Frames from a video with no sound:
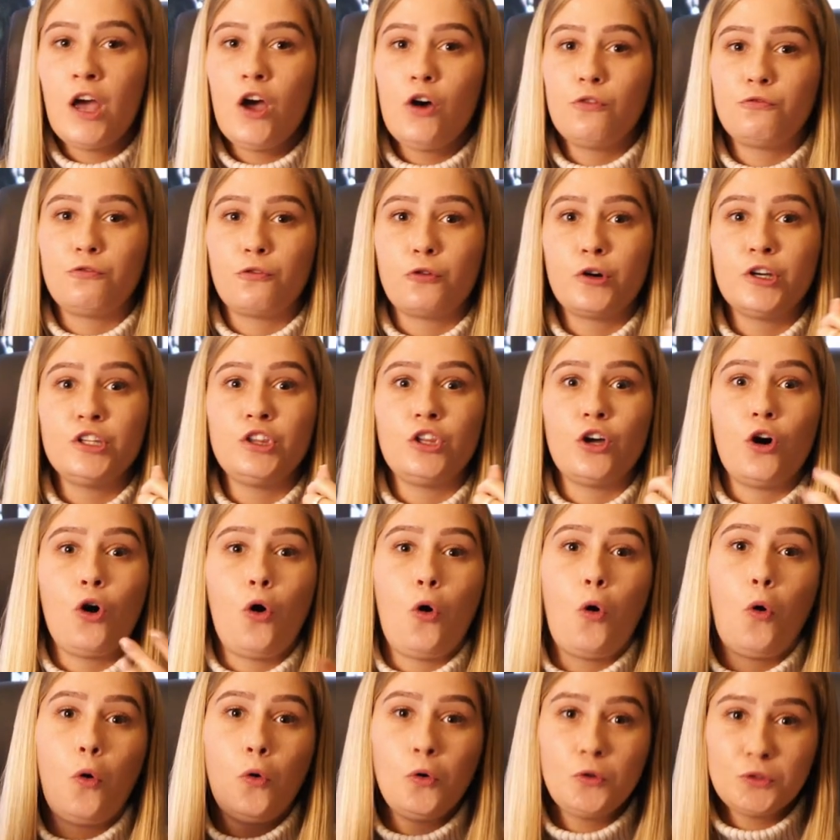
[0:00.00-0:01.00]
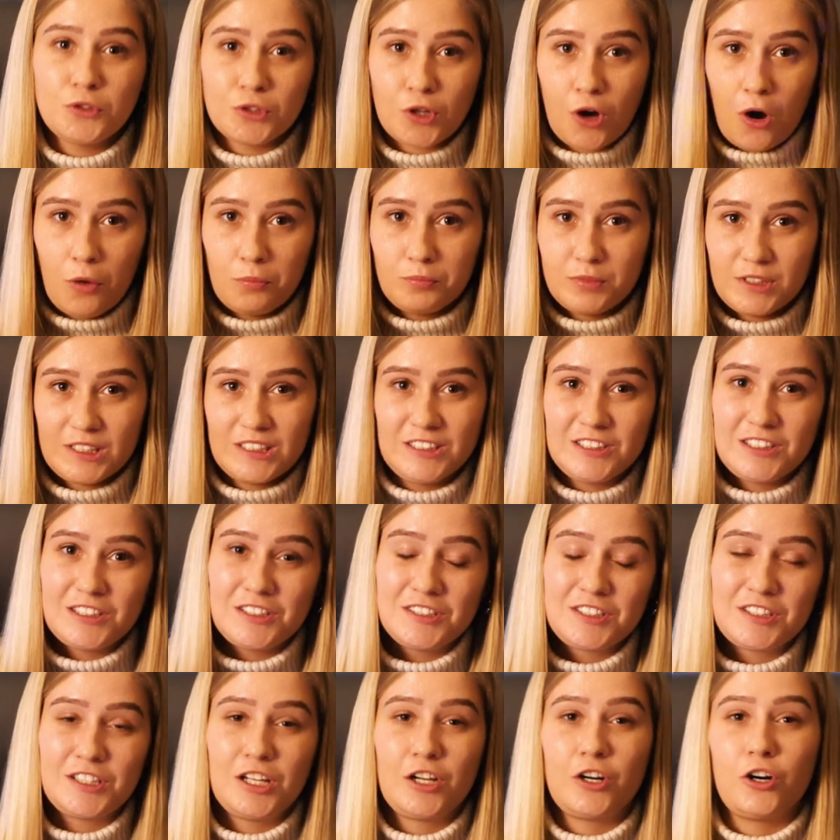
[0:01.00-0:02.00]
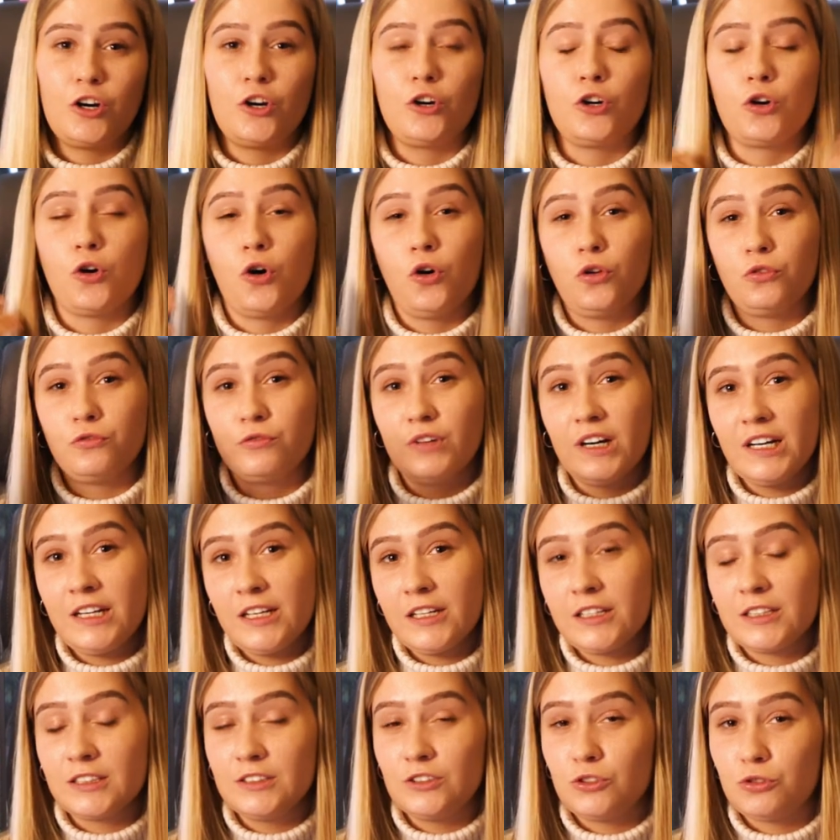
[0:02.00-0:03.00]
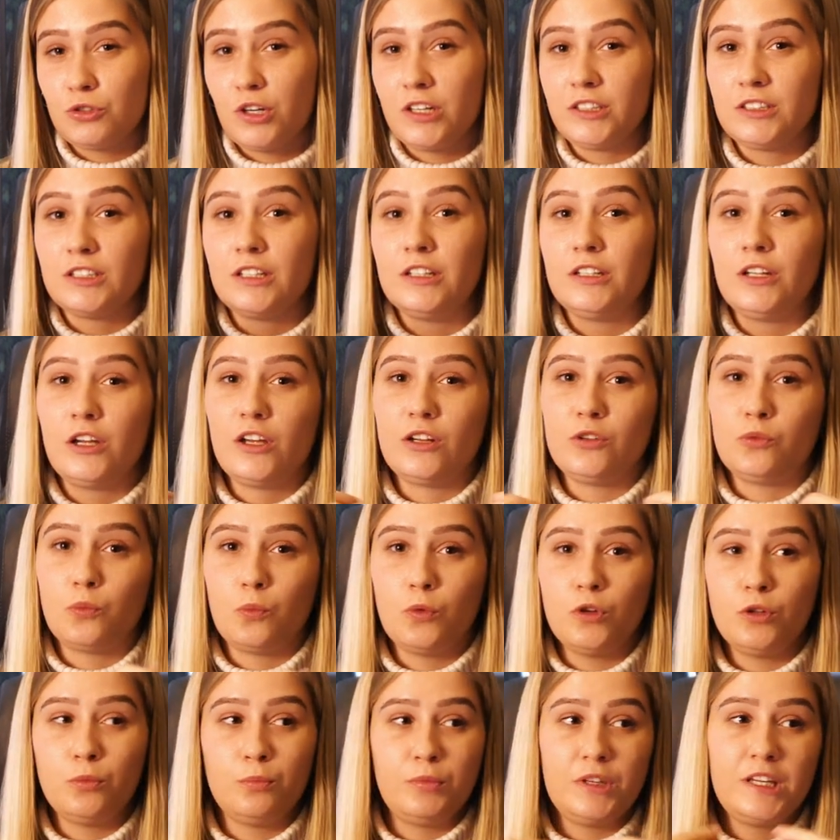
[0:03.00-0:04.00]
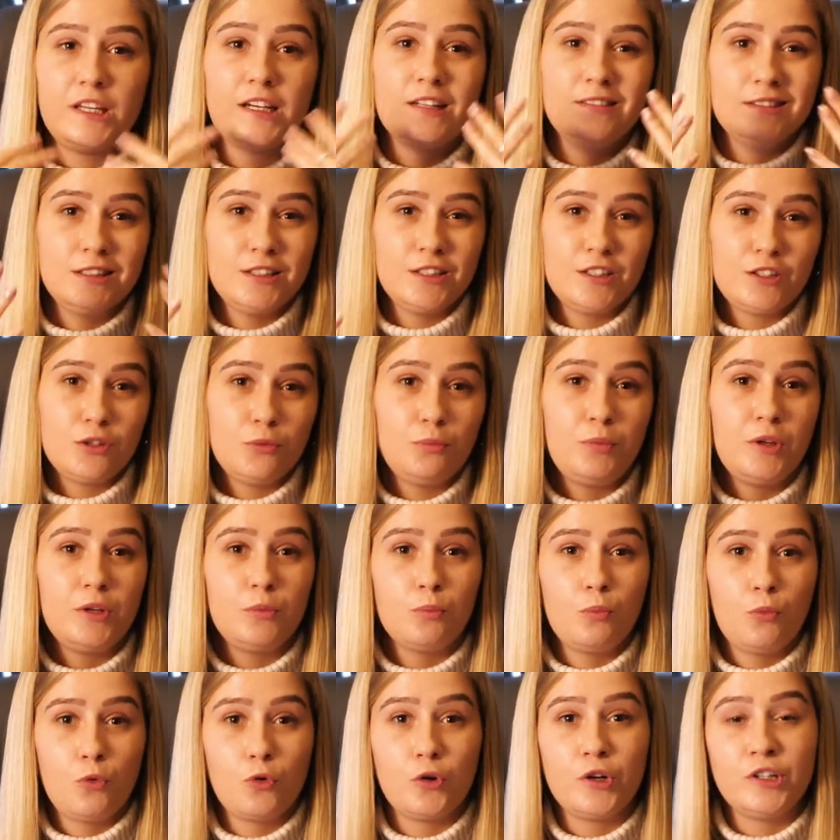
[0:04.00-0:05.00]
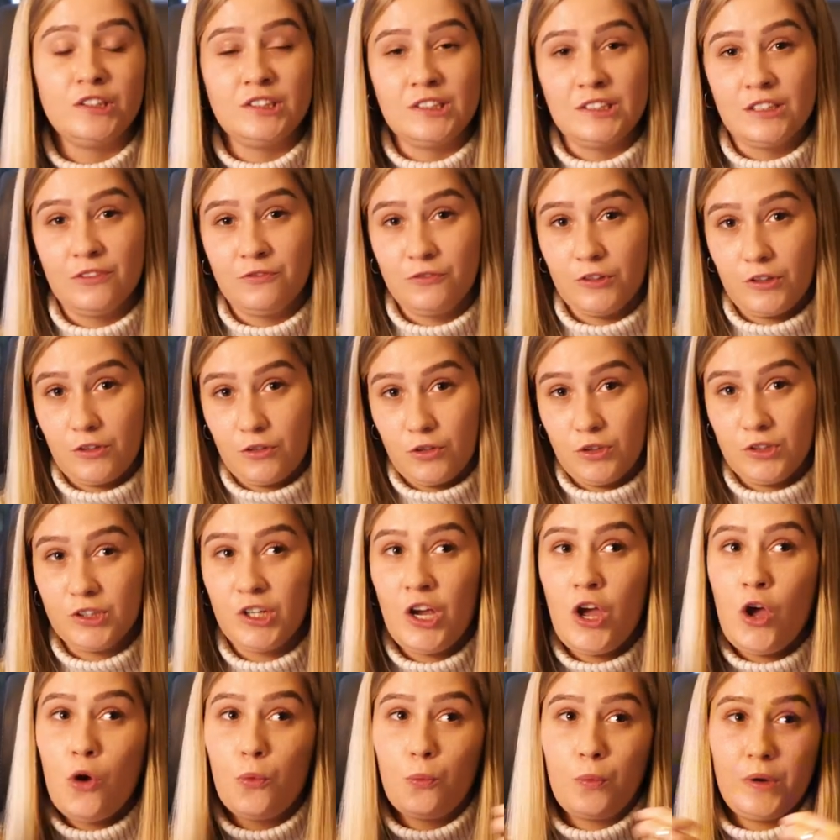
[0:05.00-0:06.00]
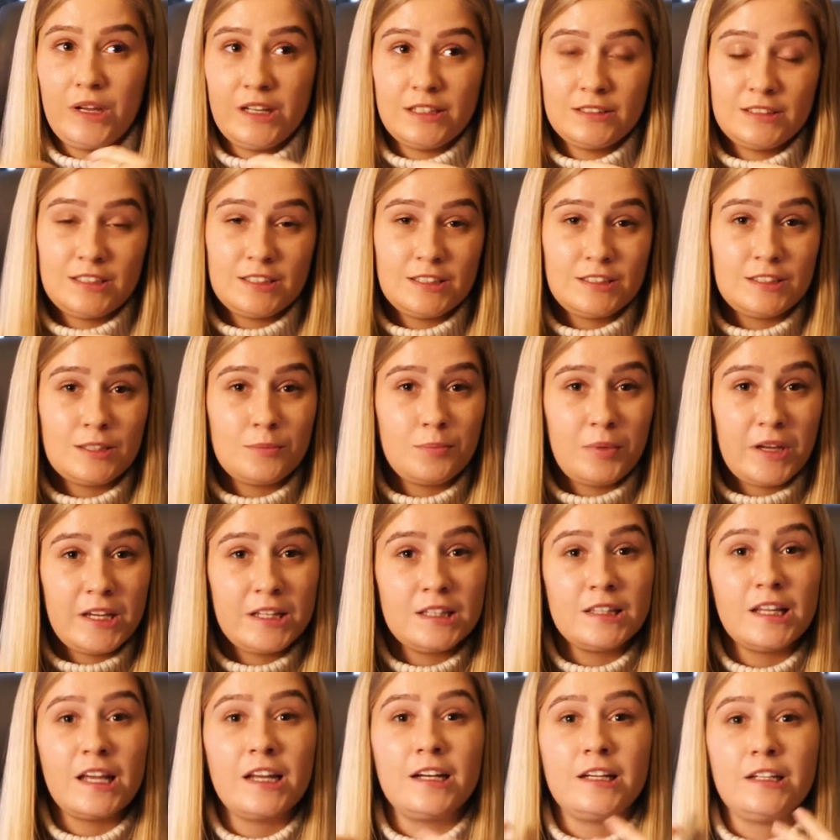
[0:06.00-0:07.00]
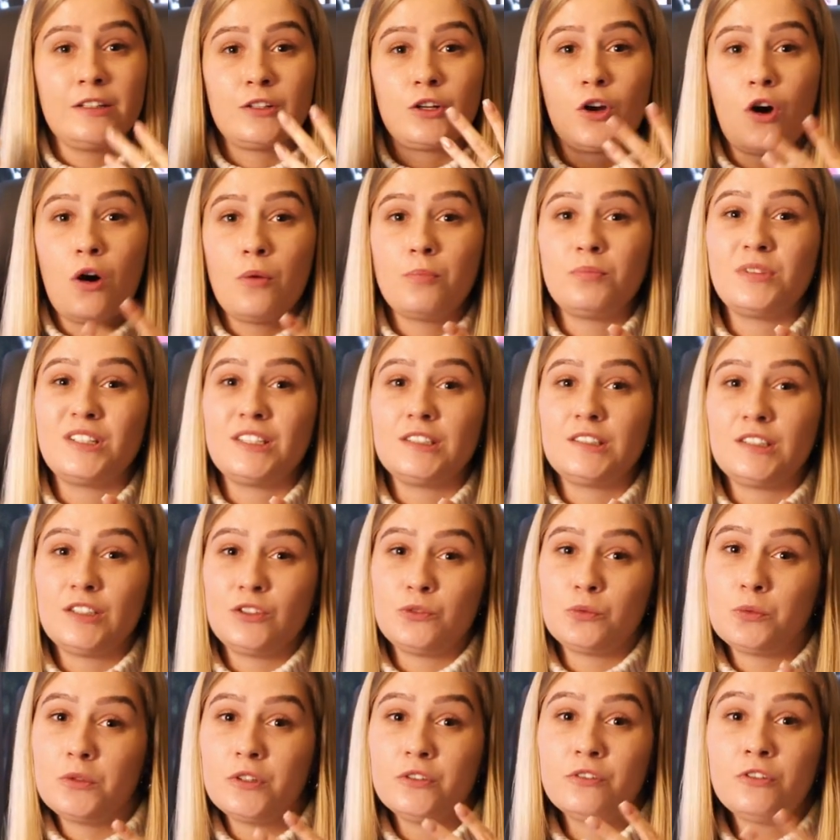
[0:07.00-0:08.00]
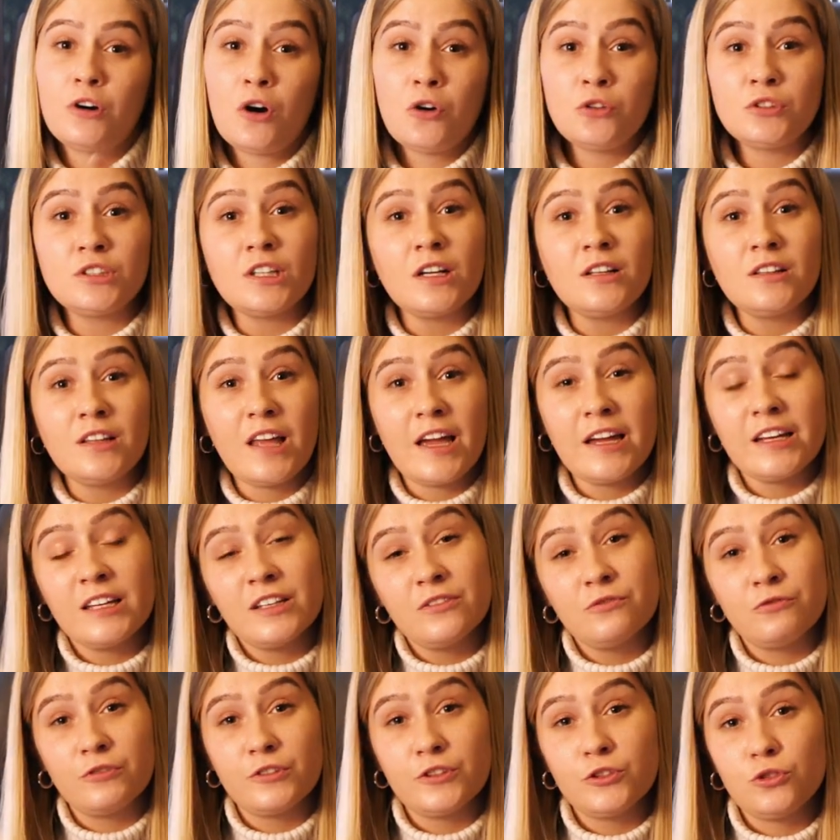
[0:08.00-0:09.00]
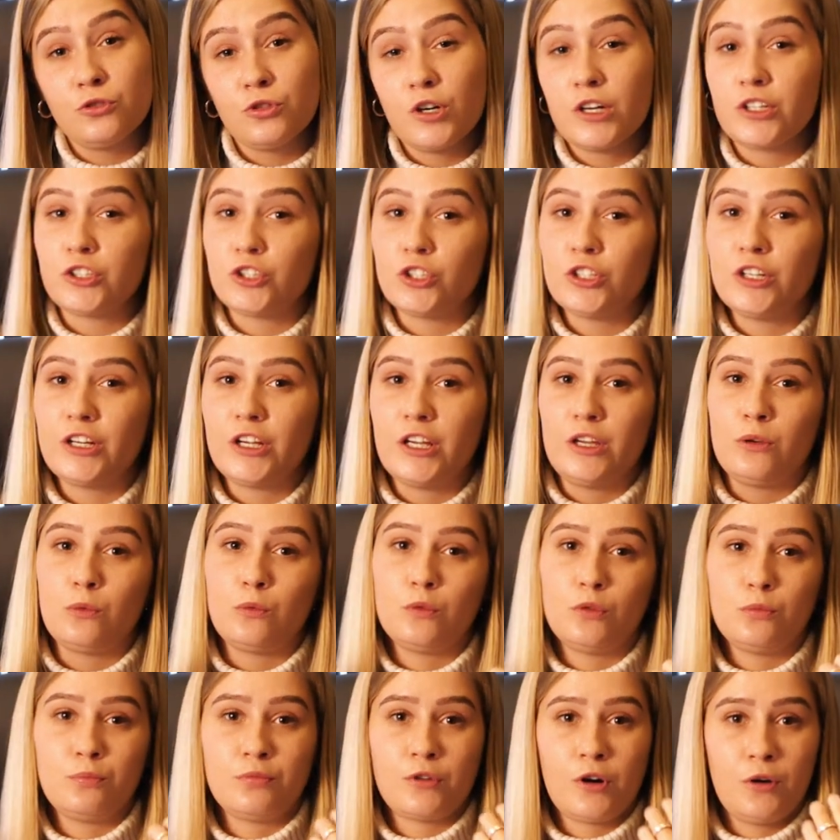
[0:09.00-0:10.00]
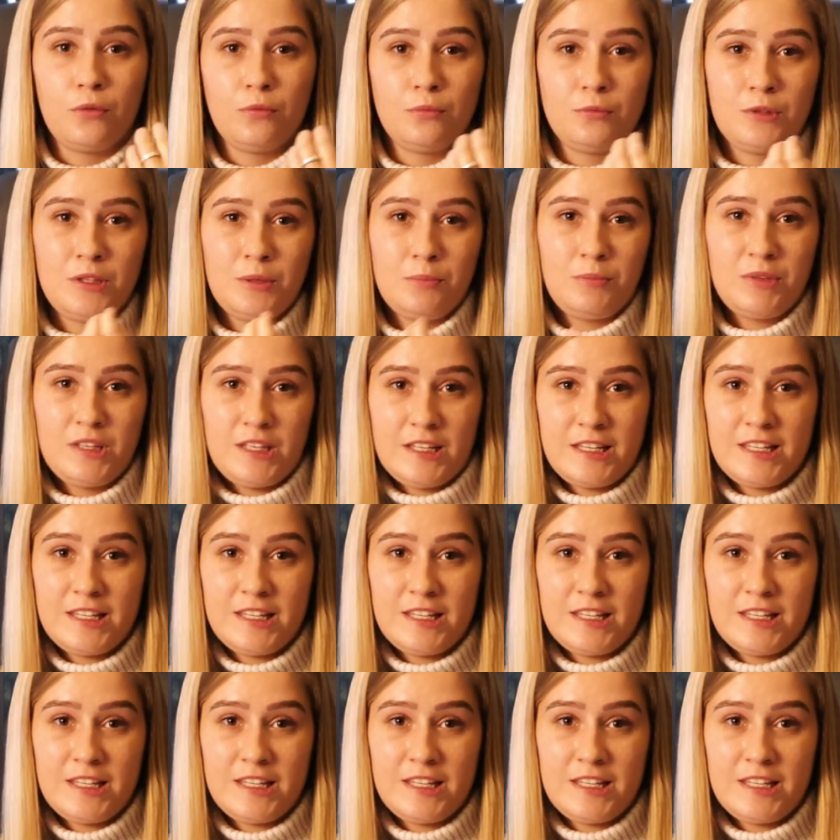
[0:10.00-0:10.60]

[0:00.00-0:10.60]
For the old complexes that are already constructed, it will be a little bit more difficult. We anticipate that in complexes with hotel-like infrastructure, it will probably be